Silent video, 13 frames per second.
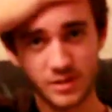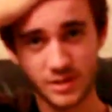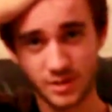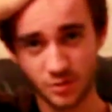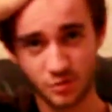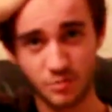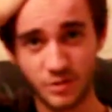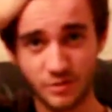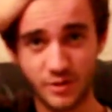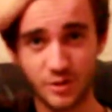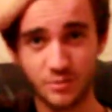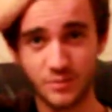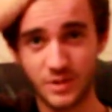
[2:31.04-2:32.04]
stills from the
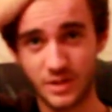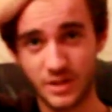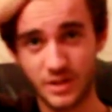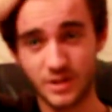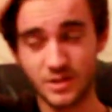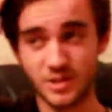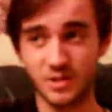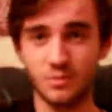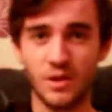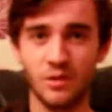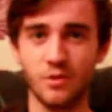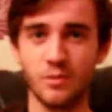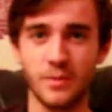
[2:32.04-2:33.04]
film
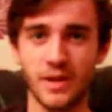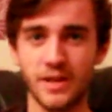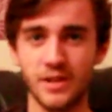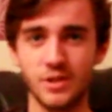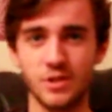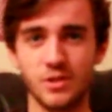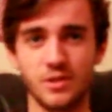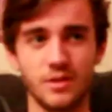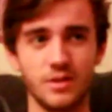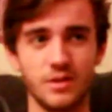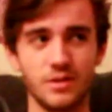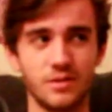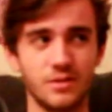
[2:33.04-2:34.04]
somewhere on the page,
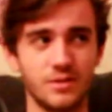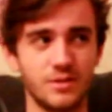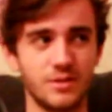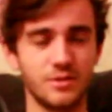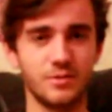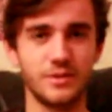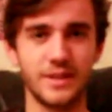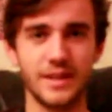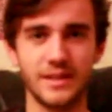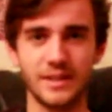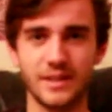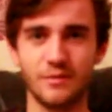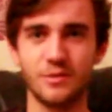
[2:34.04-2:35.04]
so again
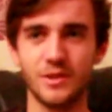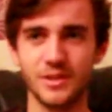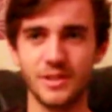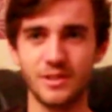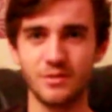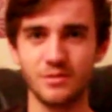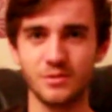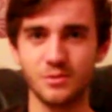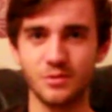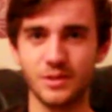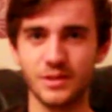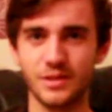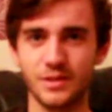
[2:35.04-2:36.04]
it can give you an idea of sort
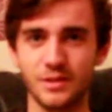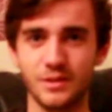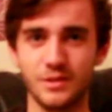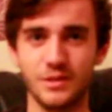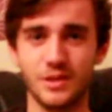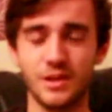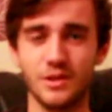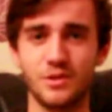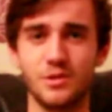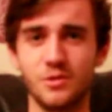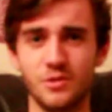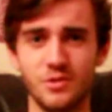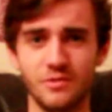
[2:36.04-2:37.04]
of like the colour
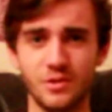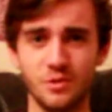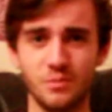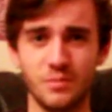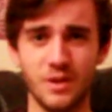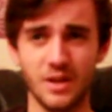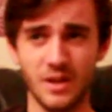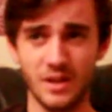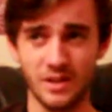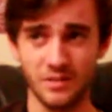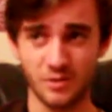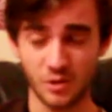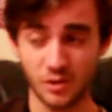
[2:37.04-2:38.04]
tone of the film.
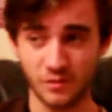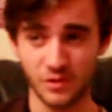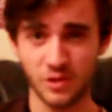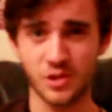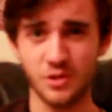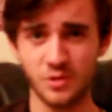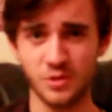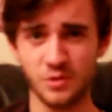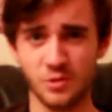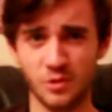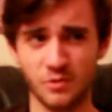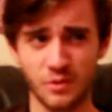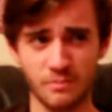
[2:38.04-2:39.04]
It often shows you
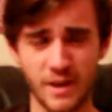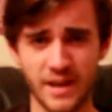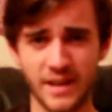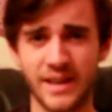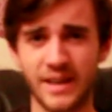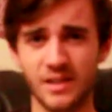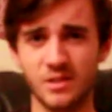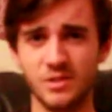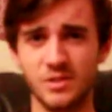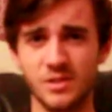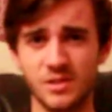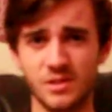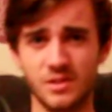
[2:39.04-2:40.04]
sort of the main
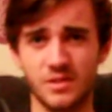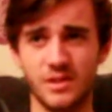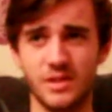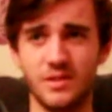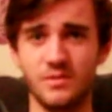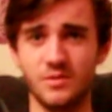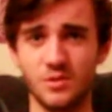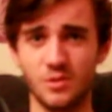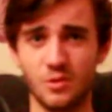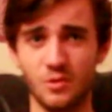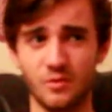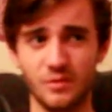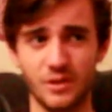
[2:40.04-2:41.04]
actors in
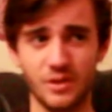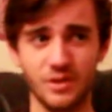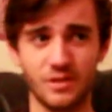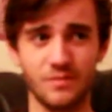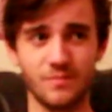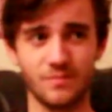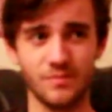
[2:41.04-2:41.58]
sort of